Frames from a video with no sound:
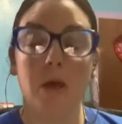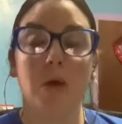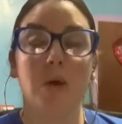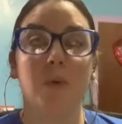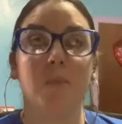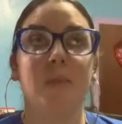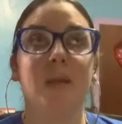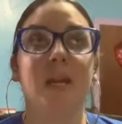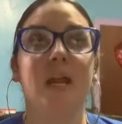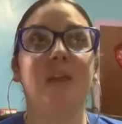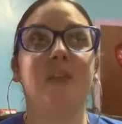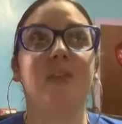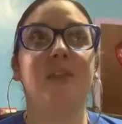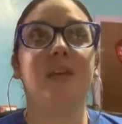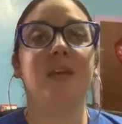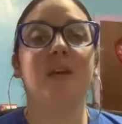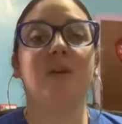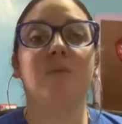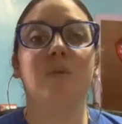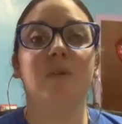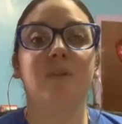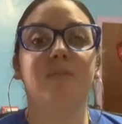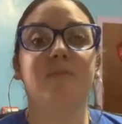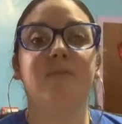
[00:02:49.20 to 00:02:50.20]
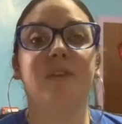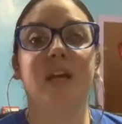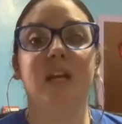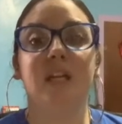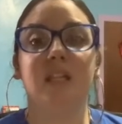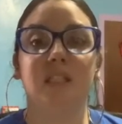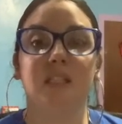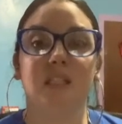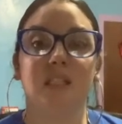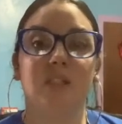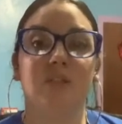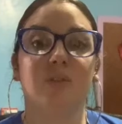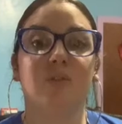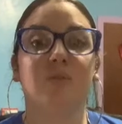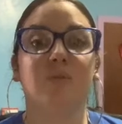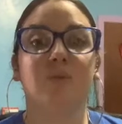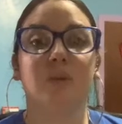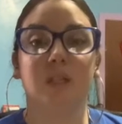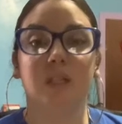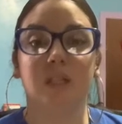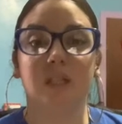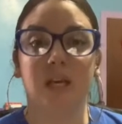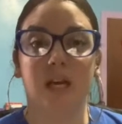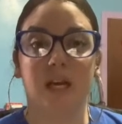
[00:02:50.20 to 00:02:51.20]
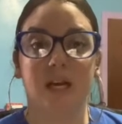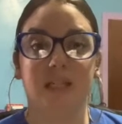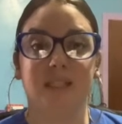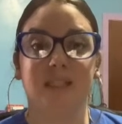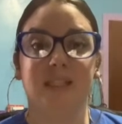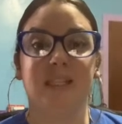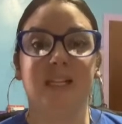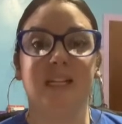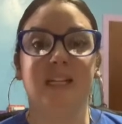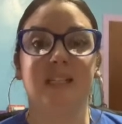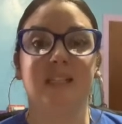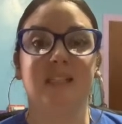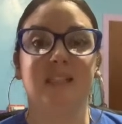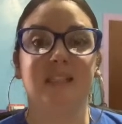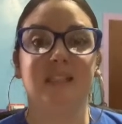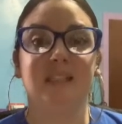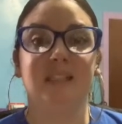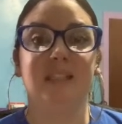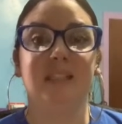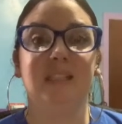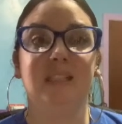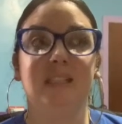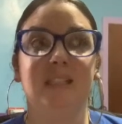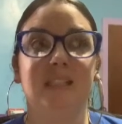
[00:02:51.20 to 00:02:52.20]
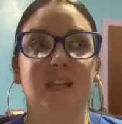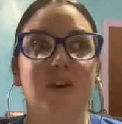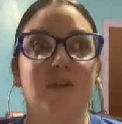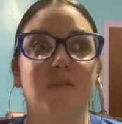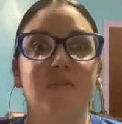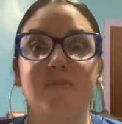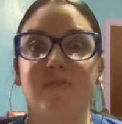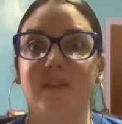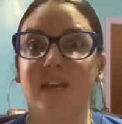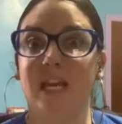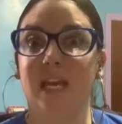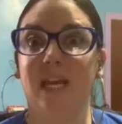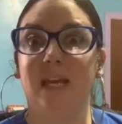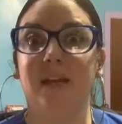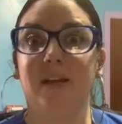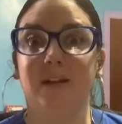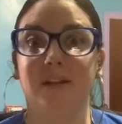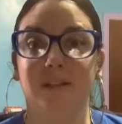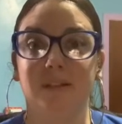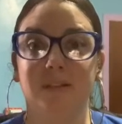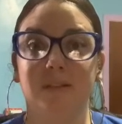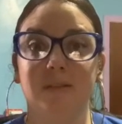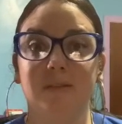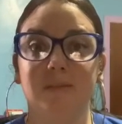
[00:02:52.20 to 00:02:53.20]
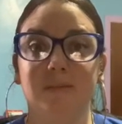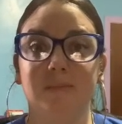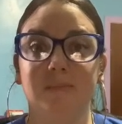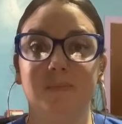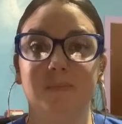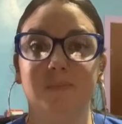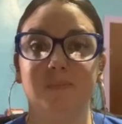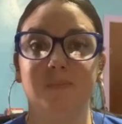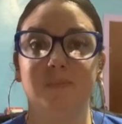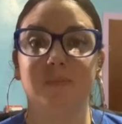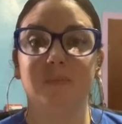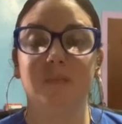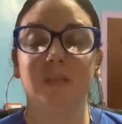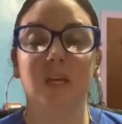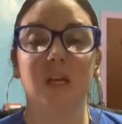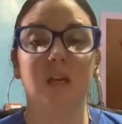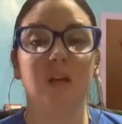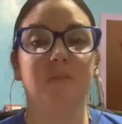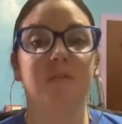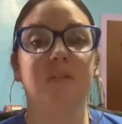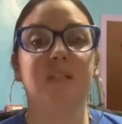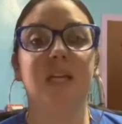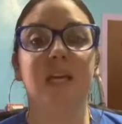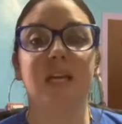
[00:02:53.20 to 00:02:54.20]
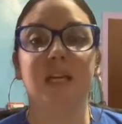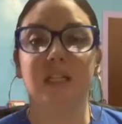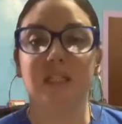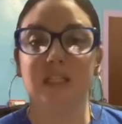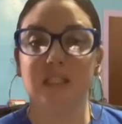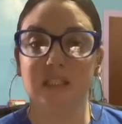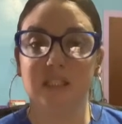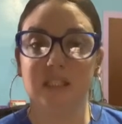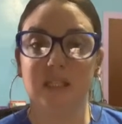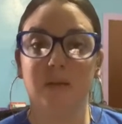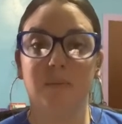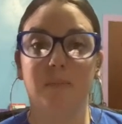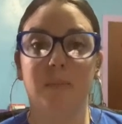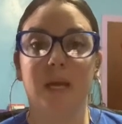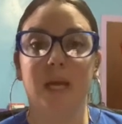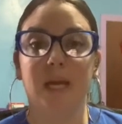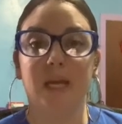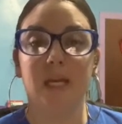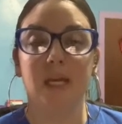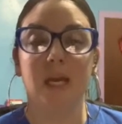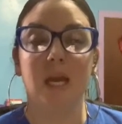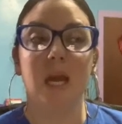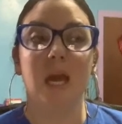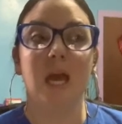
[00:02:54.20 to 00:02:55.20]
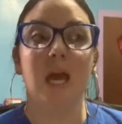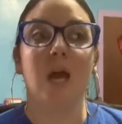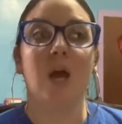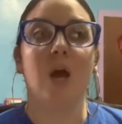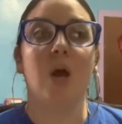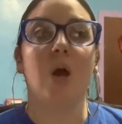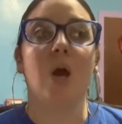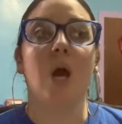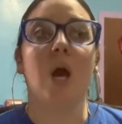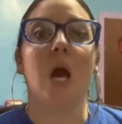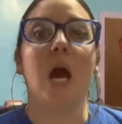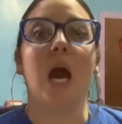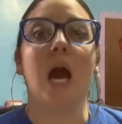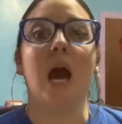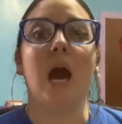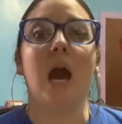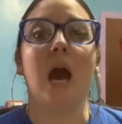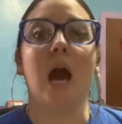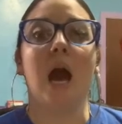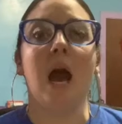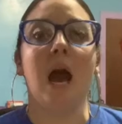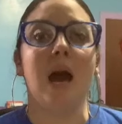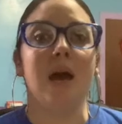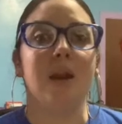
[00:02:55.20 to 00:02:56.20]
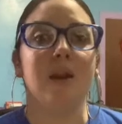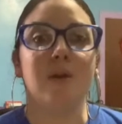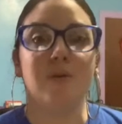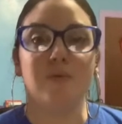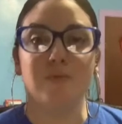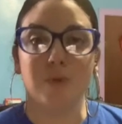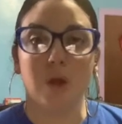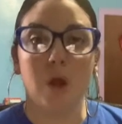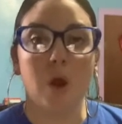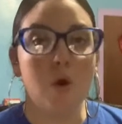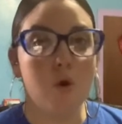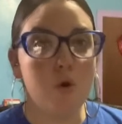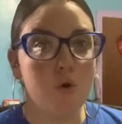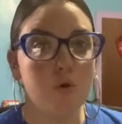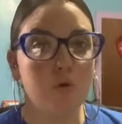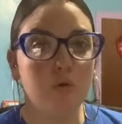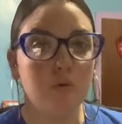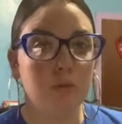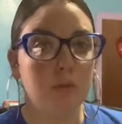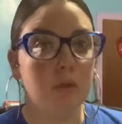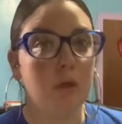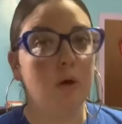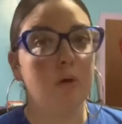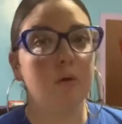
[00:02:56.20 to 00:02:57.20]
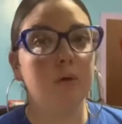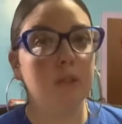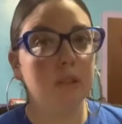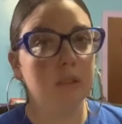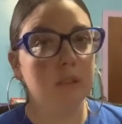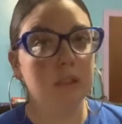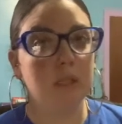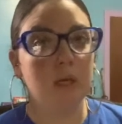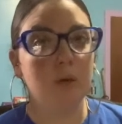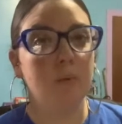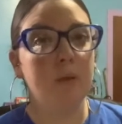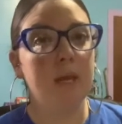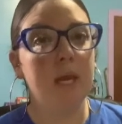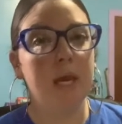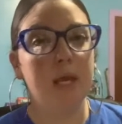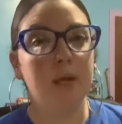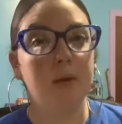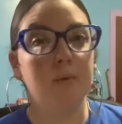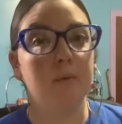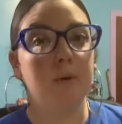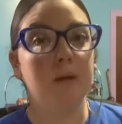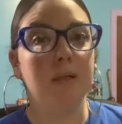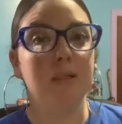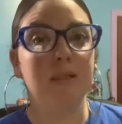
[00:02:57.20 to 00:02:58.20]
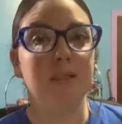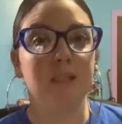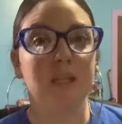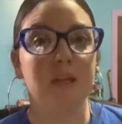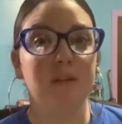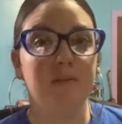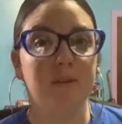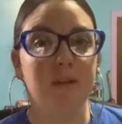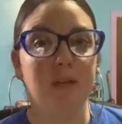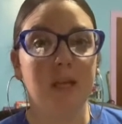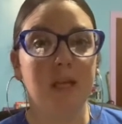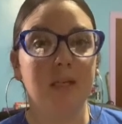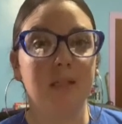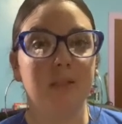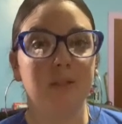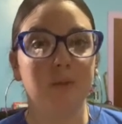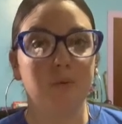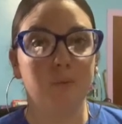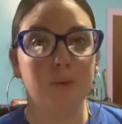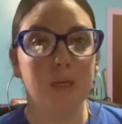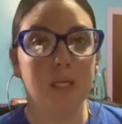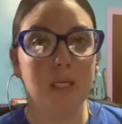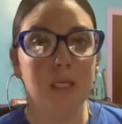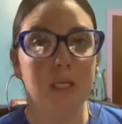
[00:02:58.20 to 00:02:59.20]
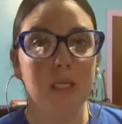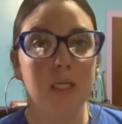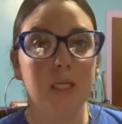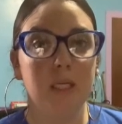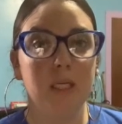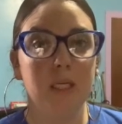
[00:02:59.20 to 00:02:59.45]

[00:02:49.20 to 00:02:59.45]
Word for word: But I think we're failing to realize that self-care, of taking a step back. I don't know who told us that we had to work seven days a week,